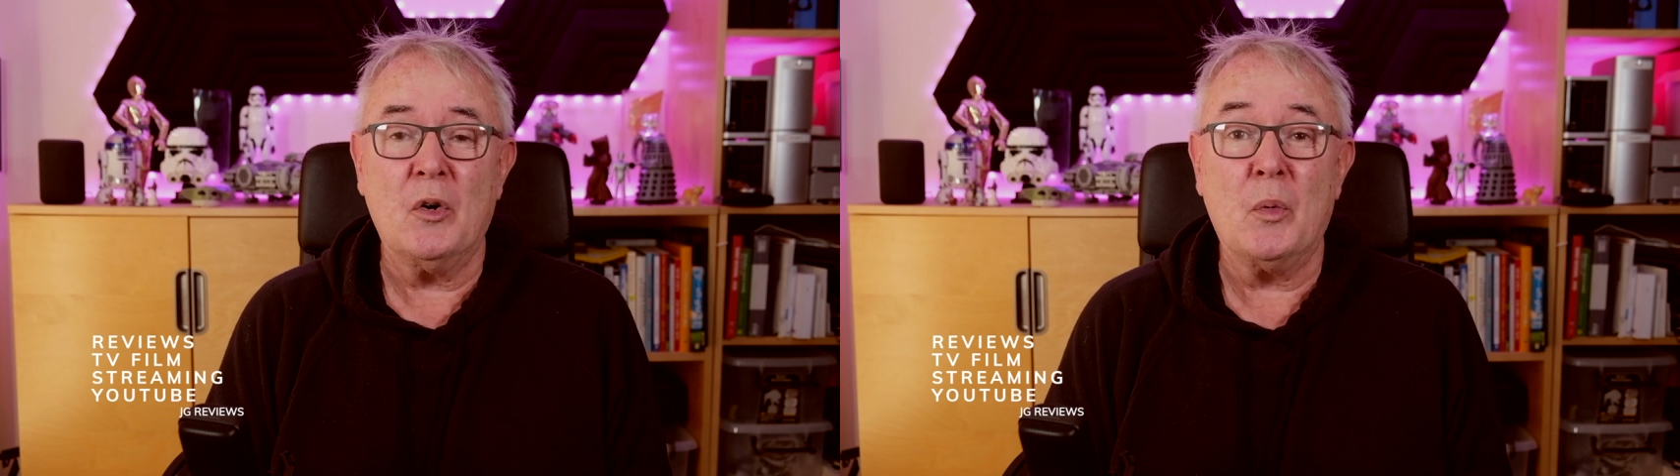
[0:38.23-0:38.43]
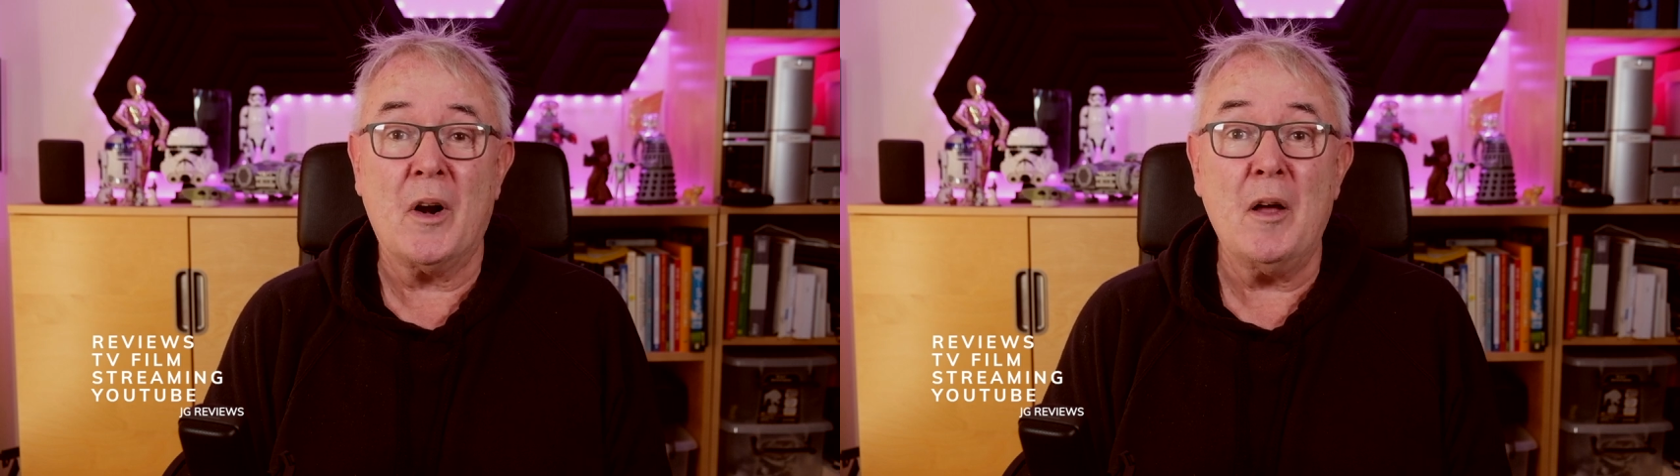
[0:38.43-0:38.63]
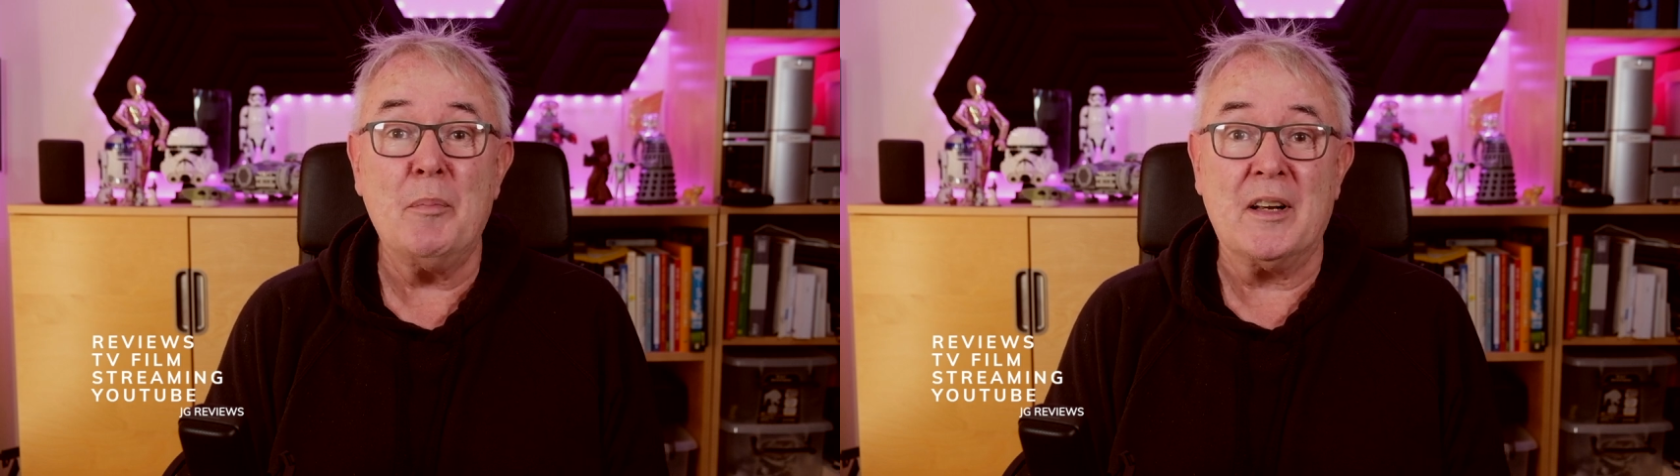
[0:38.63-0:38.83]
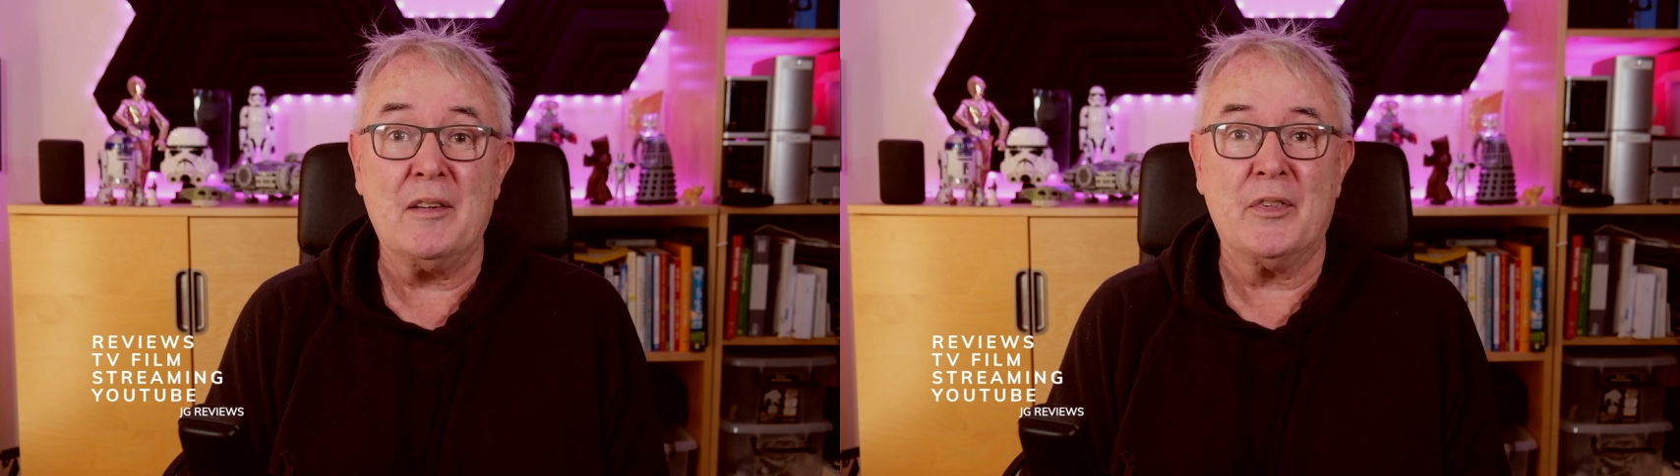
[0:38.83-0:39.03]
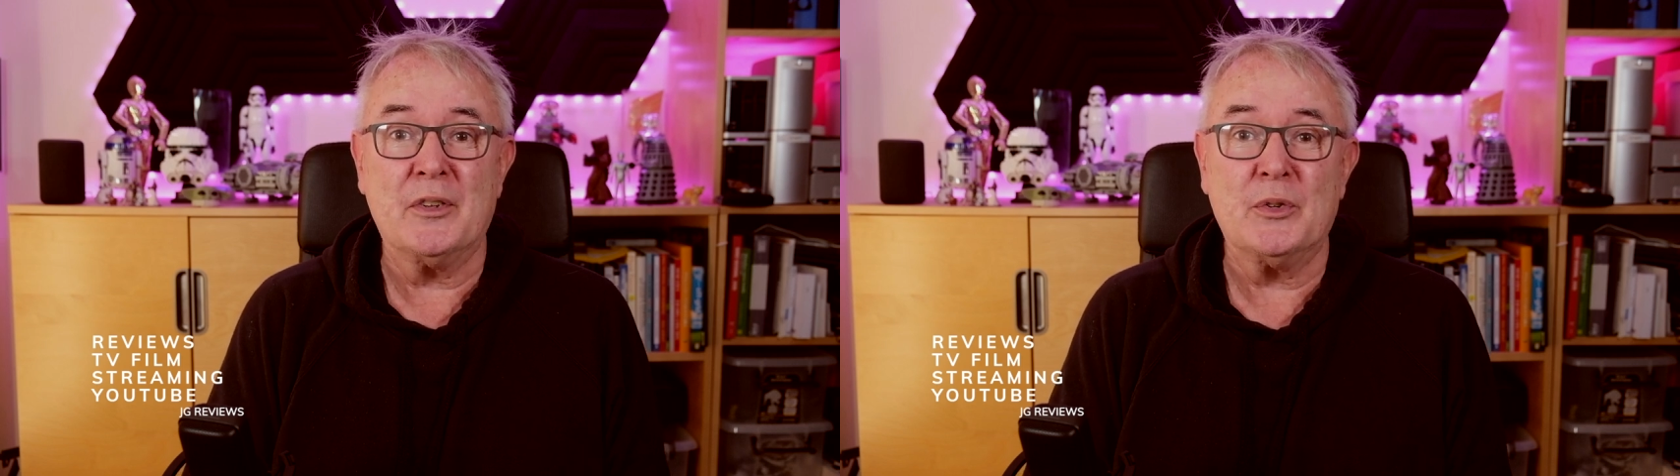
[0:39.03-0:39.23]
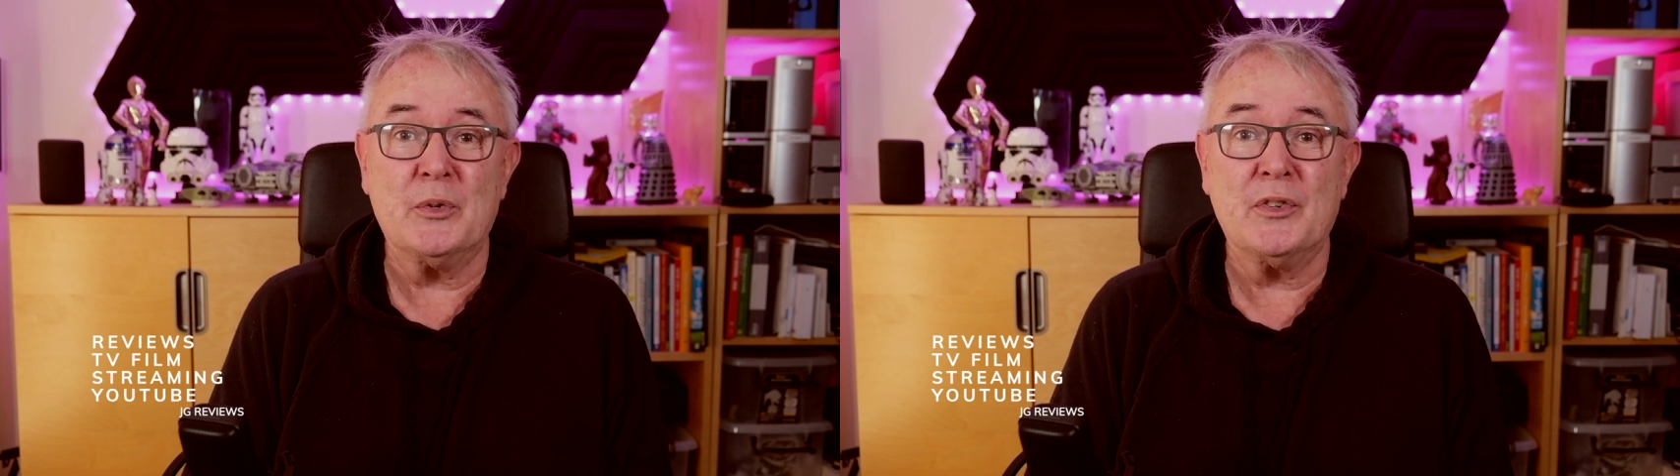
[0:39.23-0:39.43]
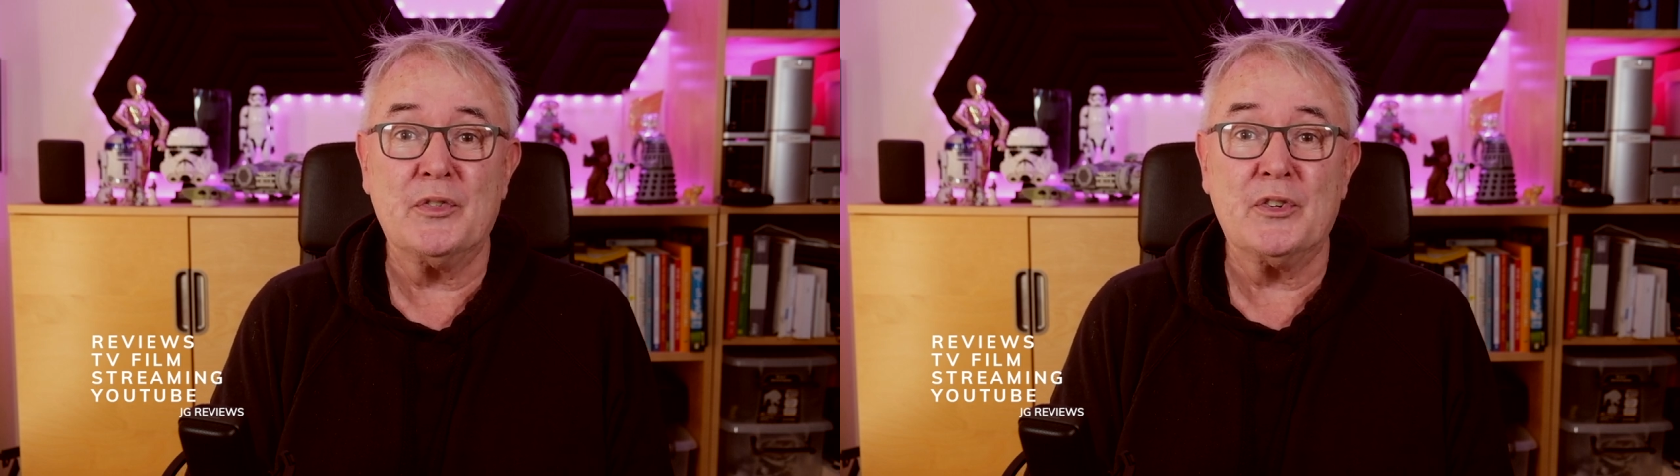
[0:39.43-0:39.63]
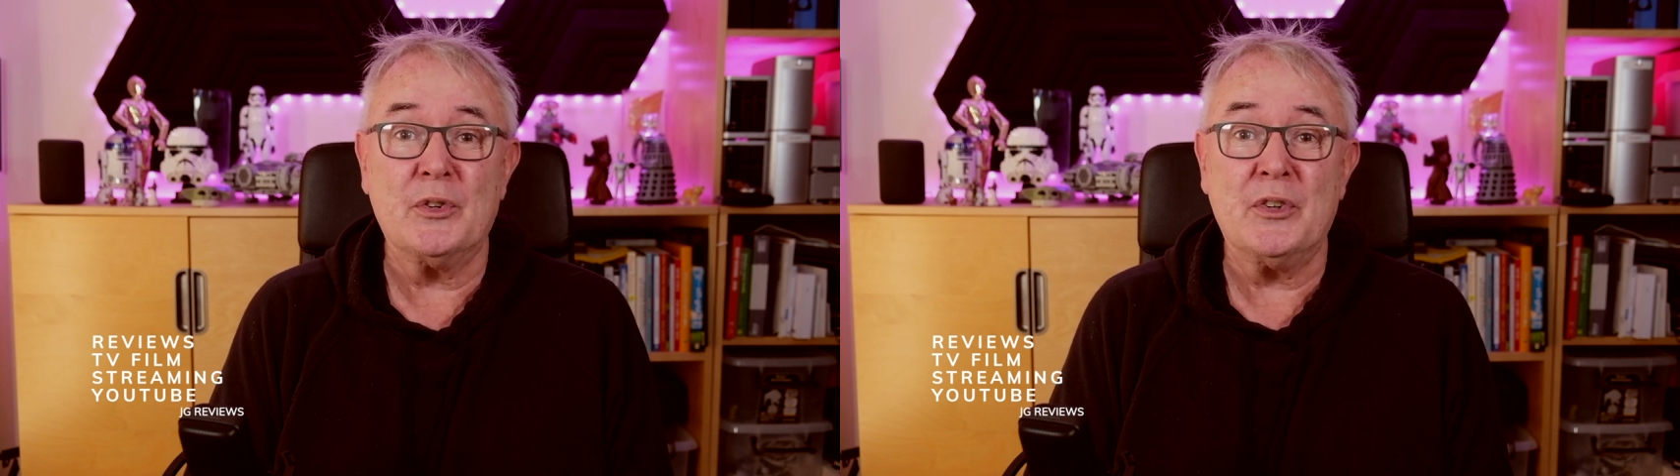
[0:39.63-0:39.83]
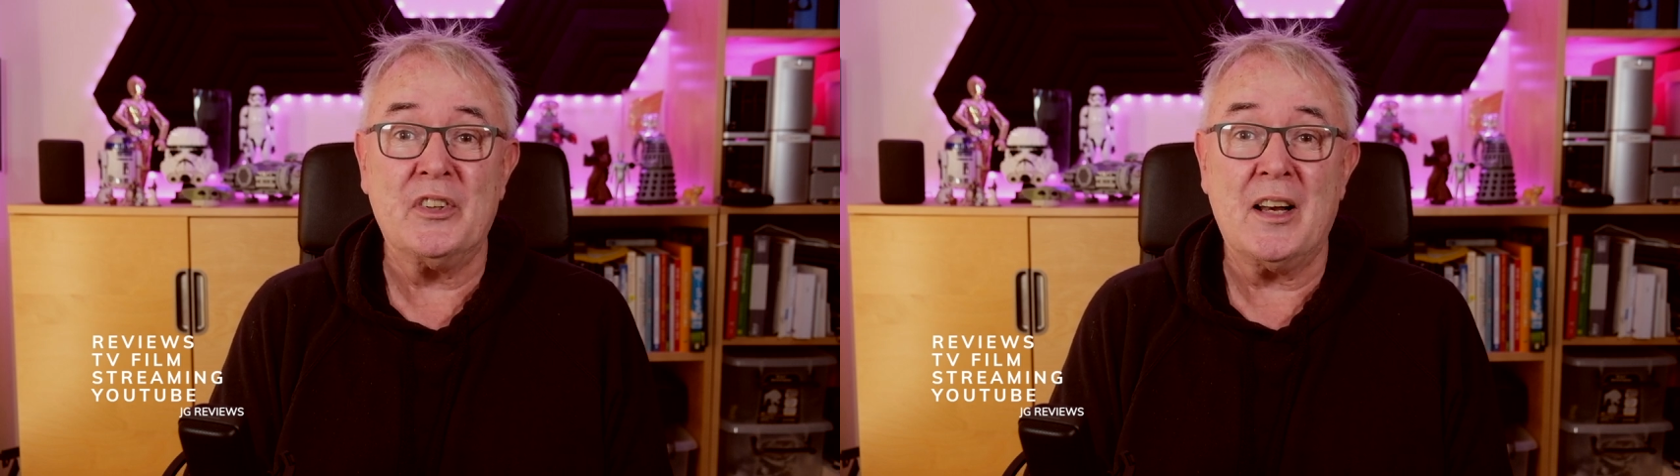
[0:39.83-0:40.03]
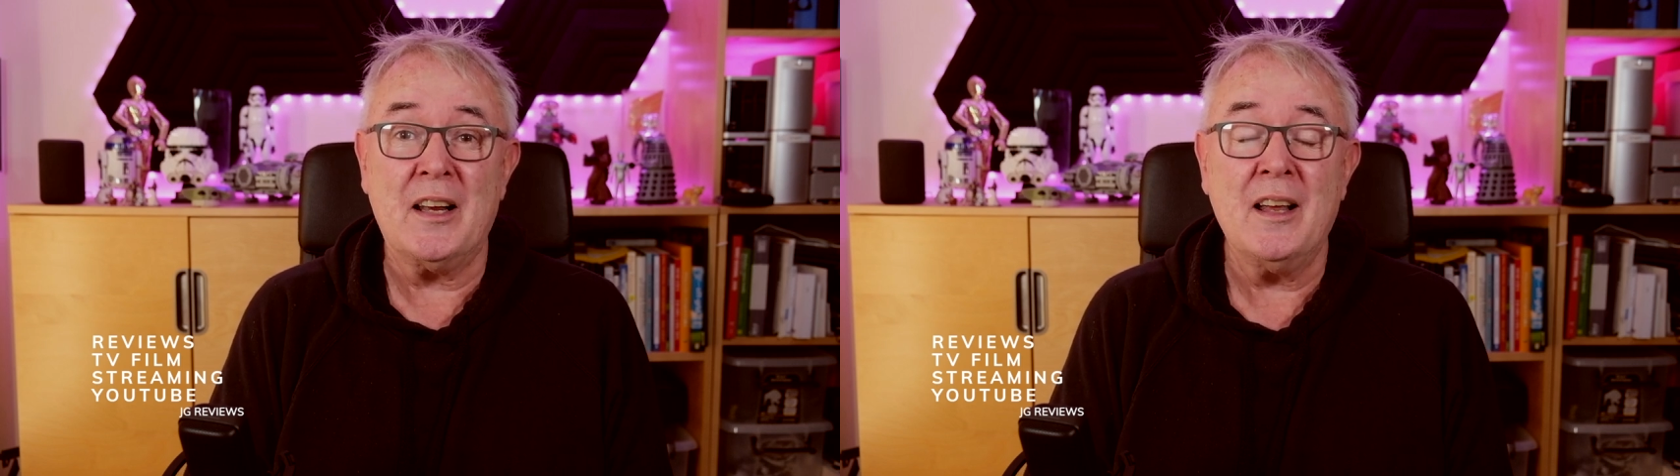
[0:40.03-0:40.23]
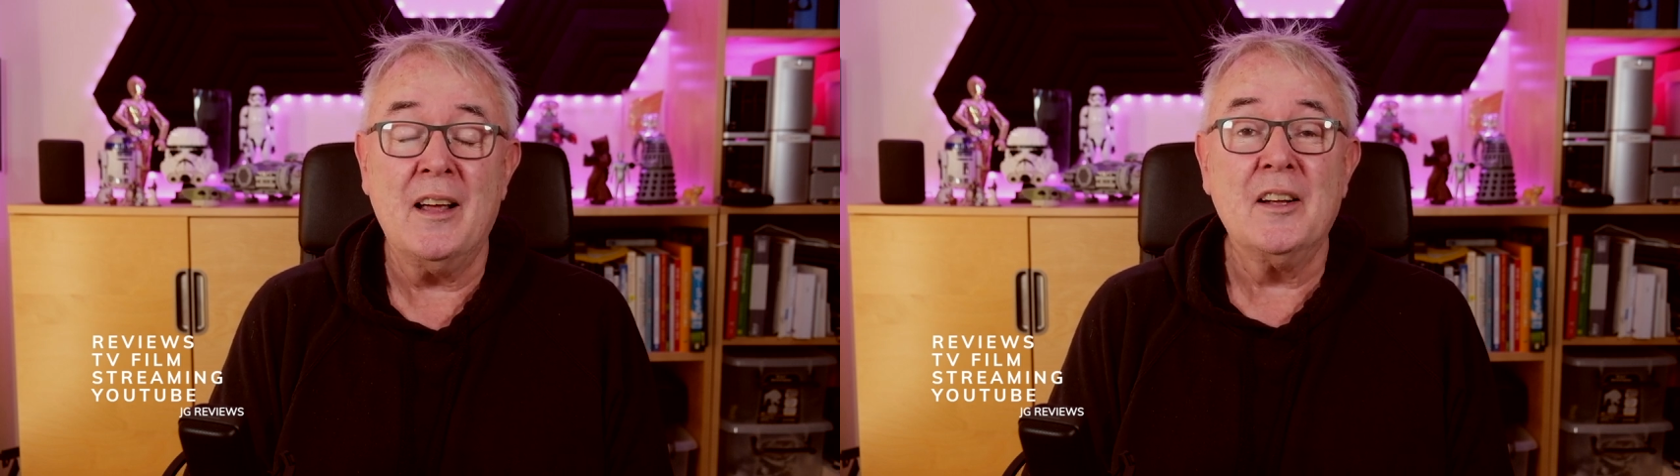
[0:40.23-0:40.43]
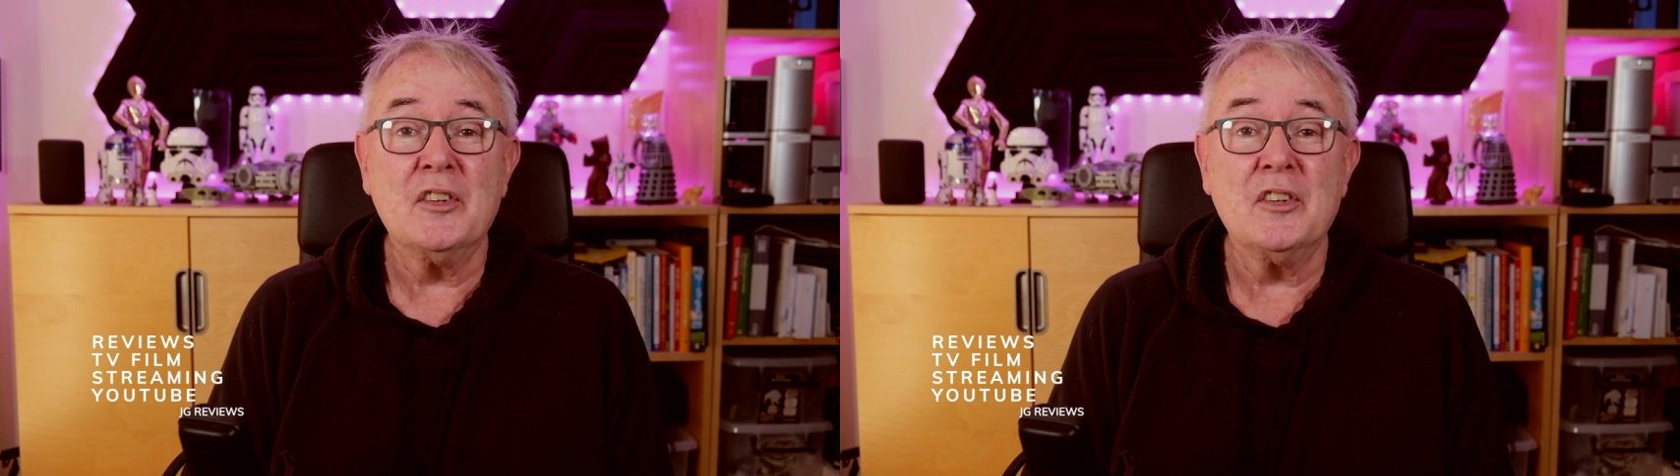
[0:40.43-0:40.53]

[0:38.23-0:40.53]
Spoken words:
or what I believe are the tools of storytelling,